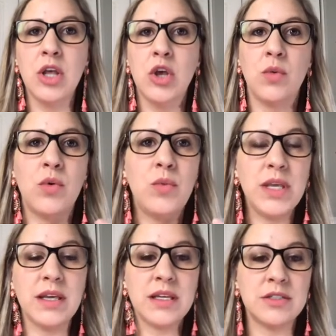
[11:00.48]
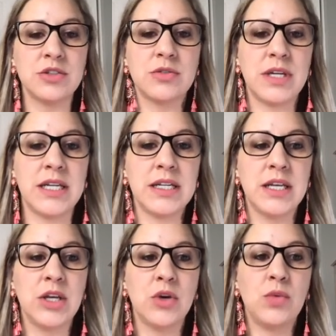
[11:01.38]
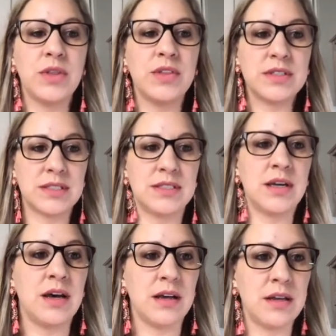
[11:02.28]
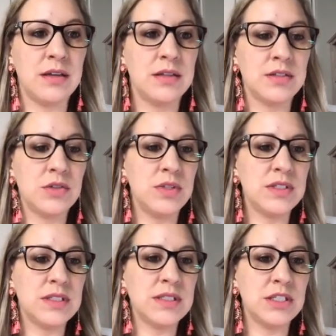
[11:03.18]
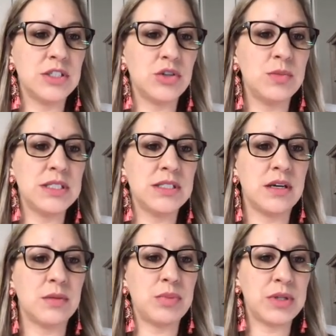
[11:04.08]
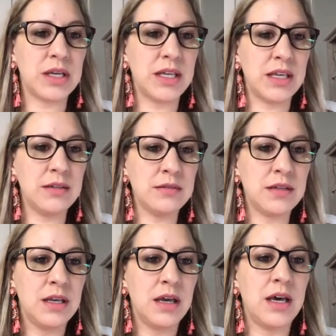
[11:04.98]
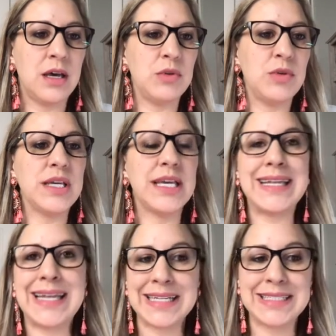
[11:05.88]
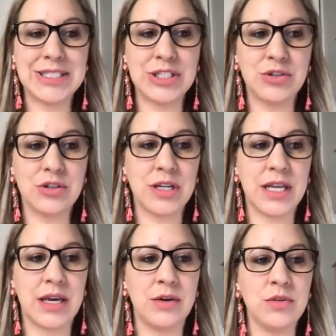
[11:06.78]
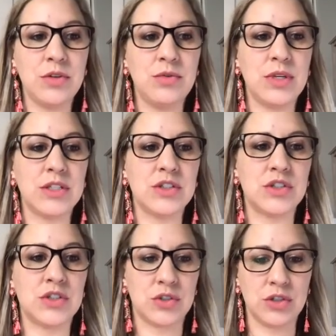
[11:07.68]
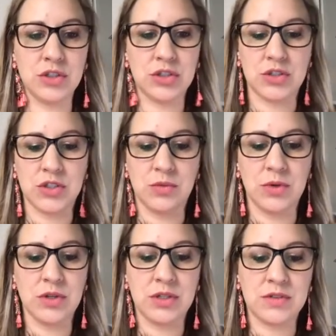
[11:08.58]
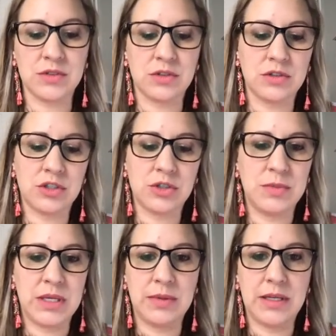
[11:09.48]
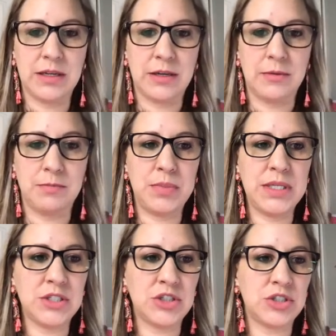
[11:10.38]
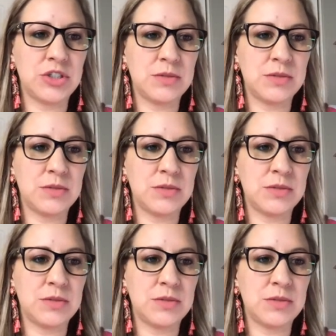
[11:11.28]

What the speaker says: we integrate with Stock. So this is an Adobe Stock plugin. You can connect it to your account. You can search. So we're going to search maybe beach.